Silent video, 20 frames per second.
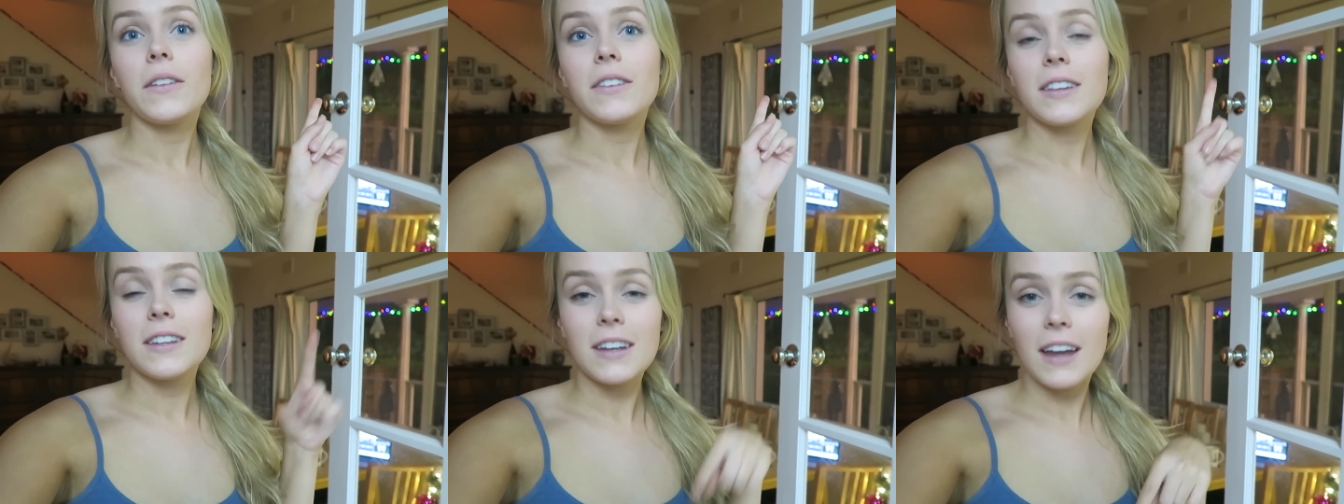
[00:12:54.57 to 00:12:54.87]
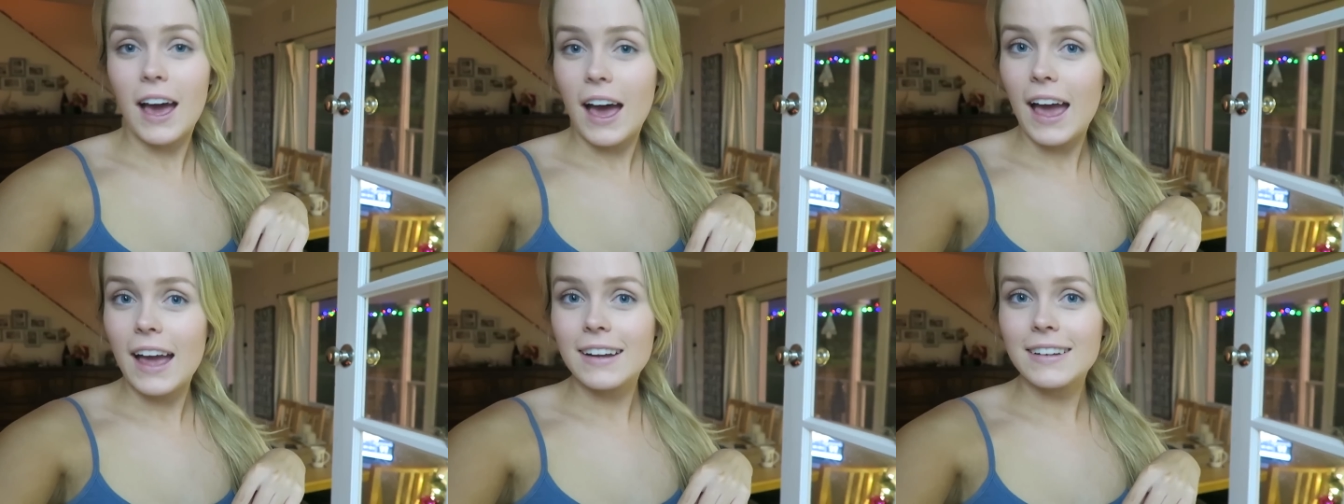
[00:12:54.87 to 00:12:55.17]

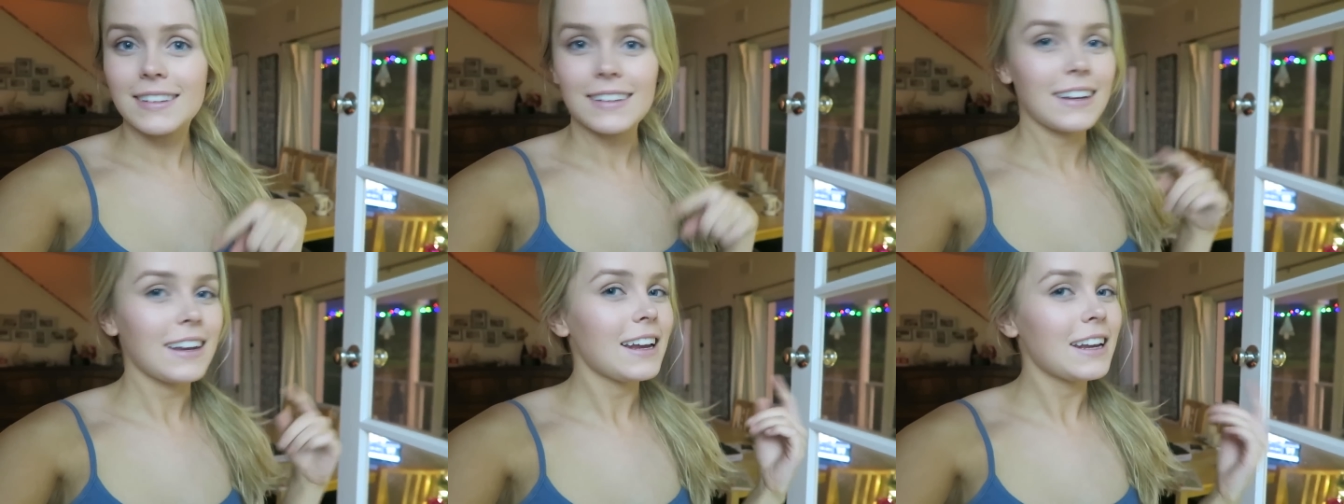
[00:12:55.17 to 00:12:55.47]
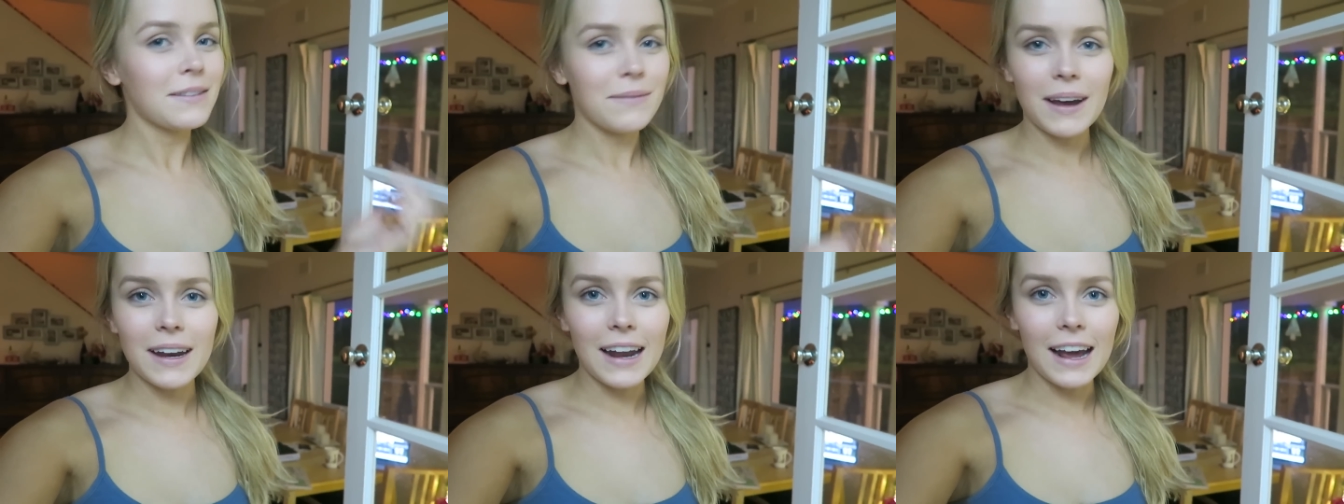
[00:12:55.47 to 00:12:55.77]
tonight
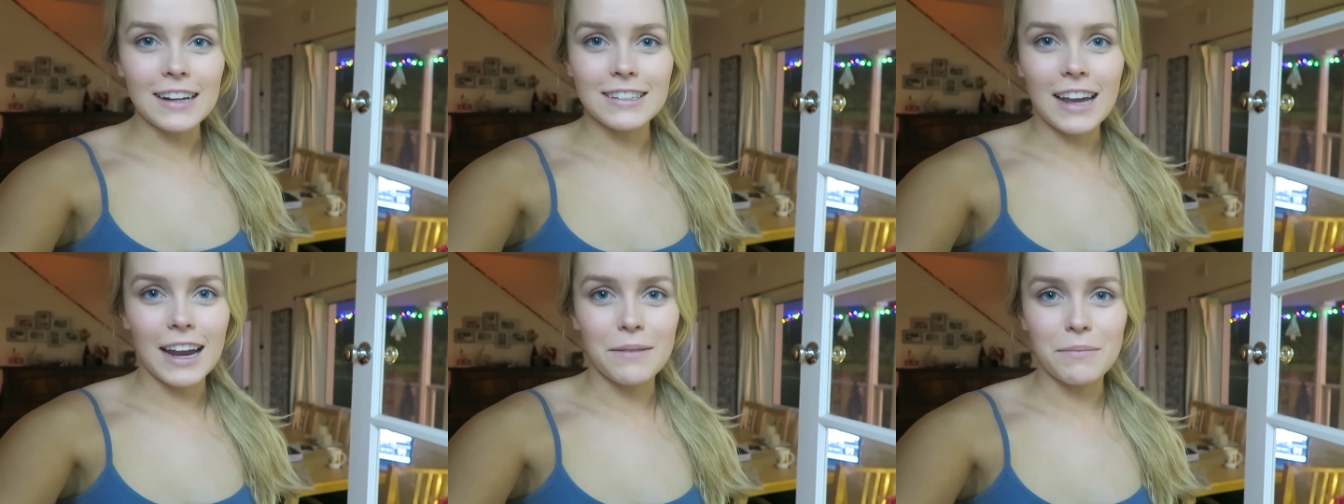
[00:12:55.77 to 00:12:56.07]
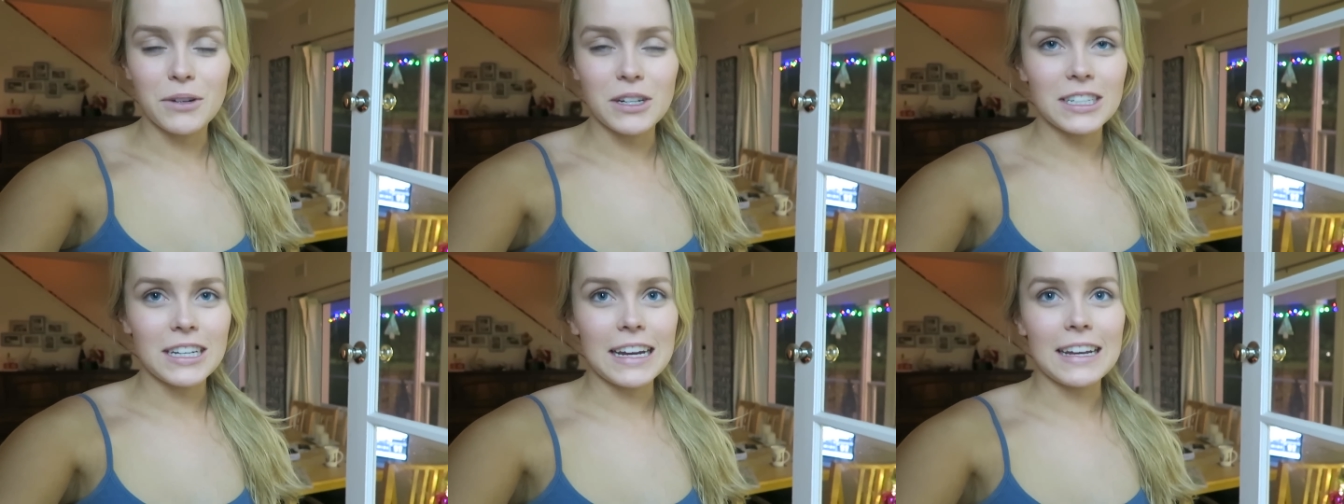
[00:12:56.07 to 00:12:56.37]
in my
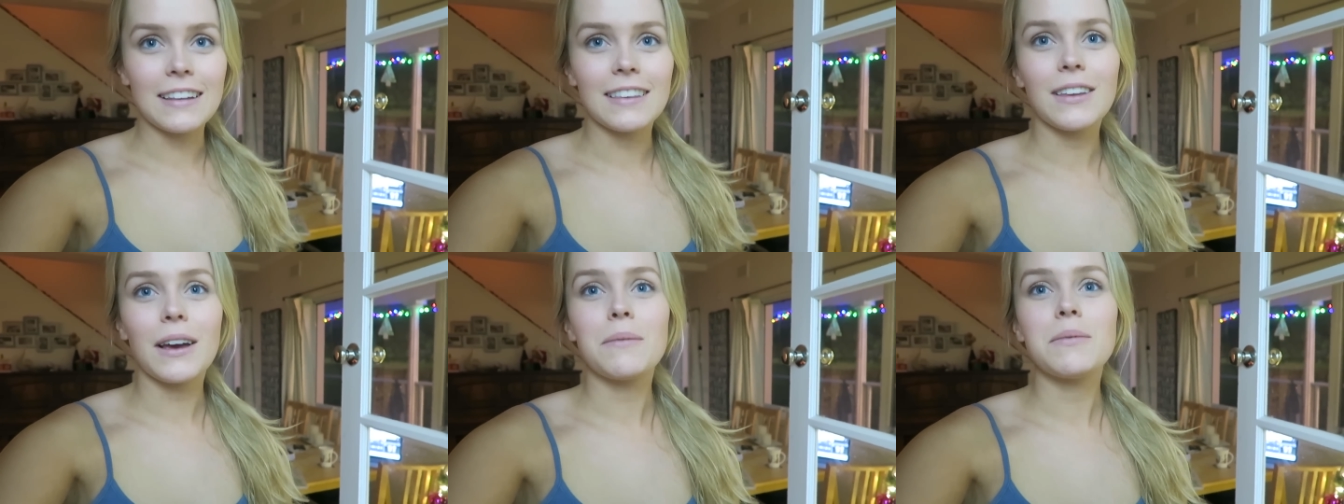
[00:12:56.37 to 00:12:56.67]
nighttime routine.